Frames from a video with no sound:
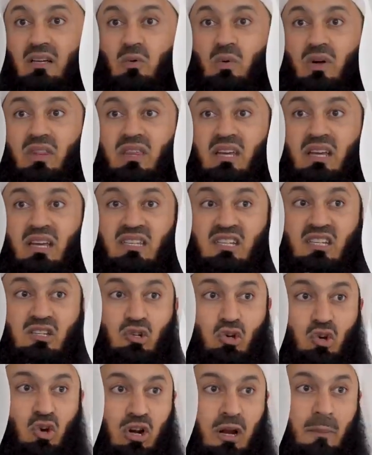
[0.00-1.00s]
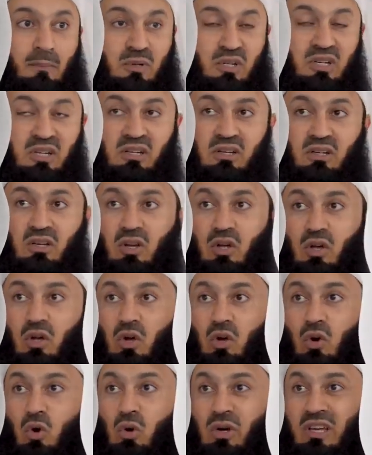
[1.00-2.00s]
whether it is corruption
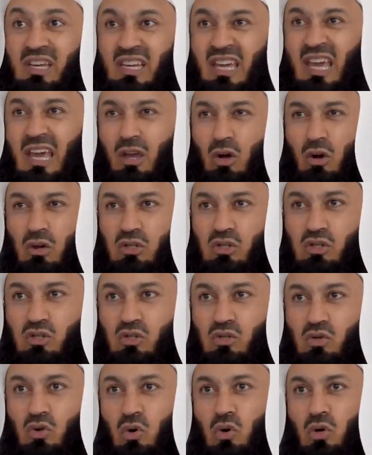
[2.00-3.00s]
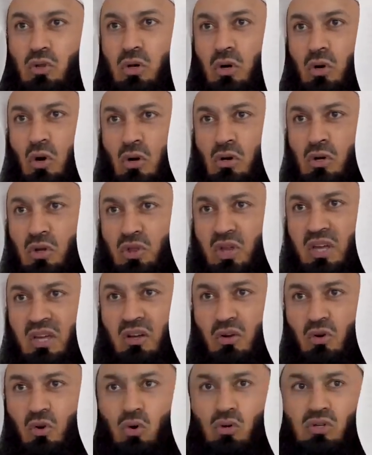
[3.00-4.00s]
or chaos or the wrong
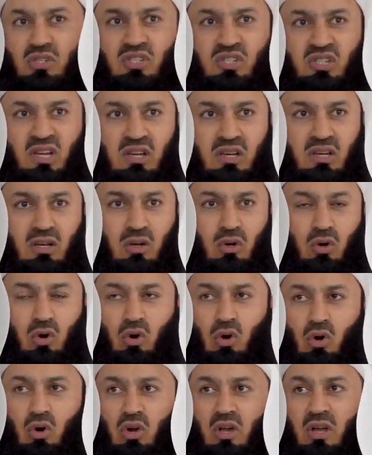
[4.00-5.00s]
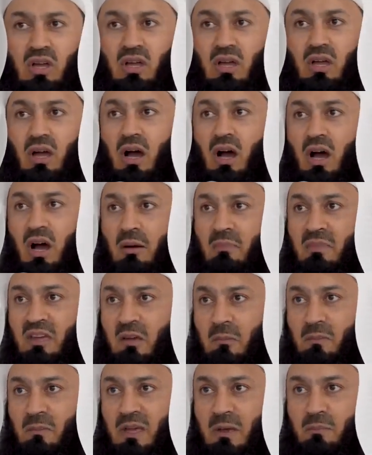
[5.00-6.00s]
thing or sin or
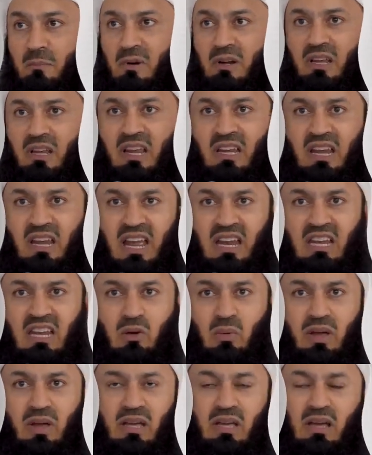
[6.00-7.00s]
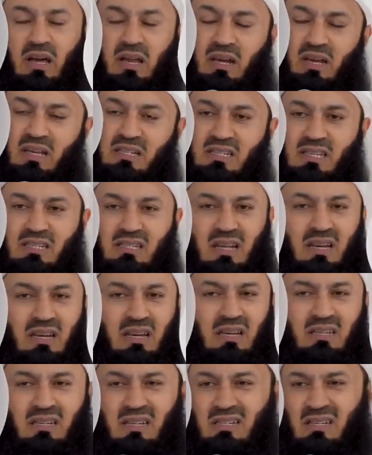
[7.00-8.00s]
harming people in any way. Allah says
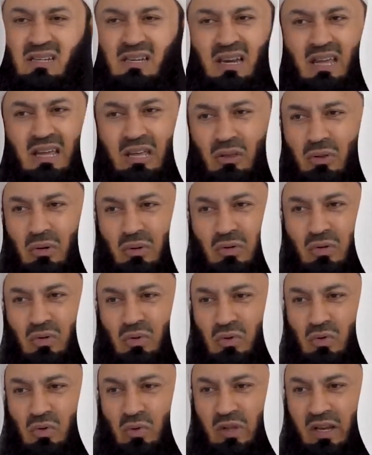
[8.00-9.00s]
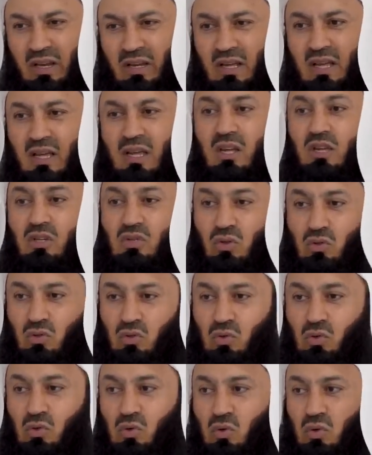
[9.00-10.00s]
Allah doesn't like those who do that. So
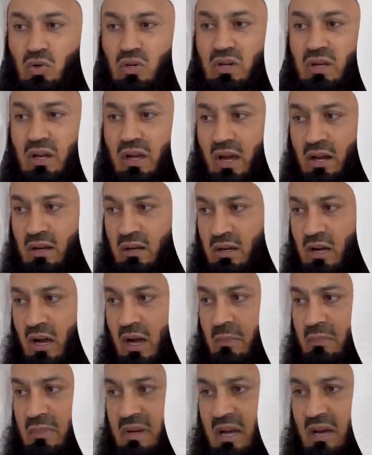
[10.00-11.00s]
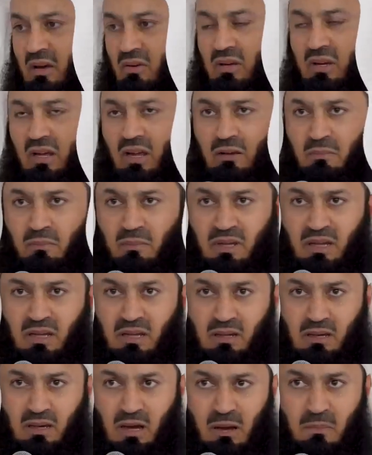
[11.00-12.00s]
do good and calm down and
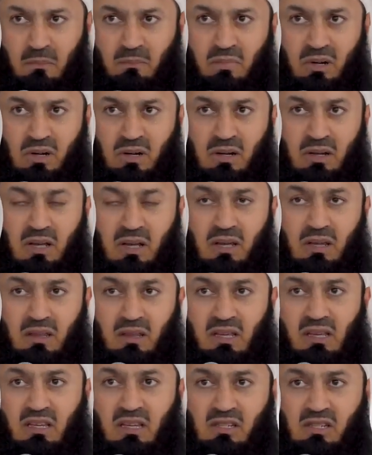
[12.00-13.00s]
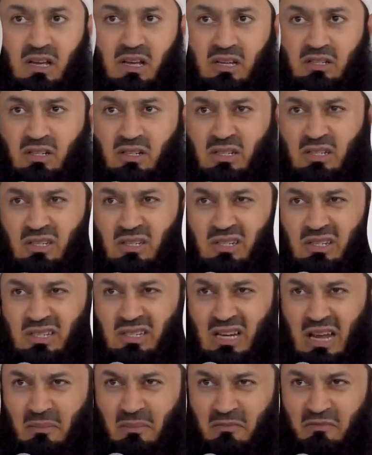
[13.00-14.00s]
be humble. These are just
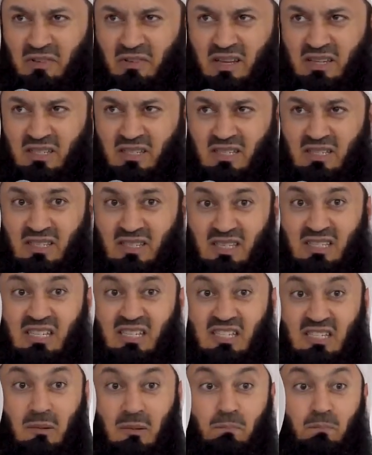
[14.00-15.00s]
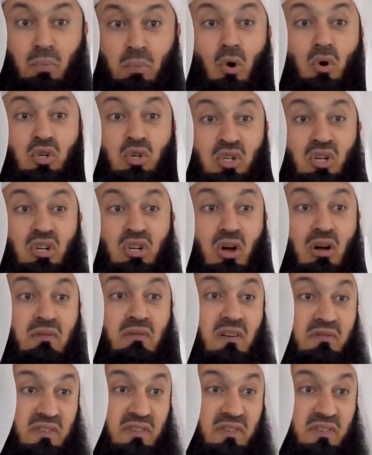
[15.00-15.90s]
some verses. This is a portion of a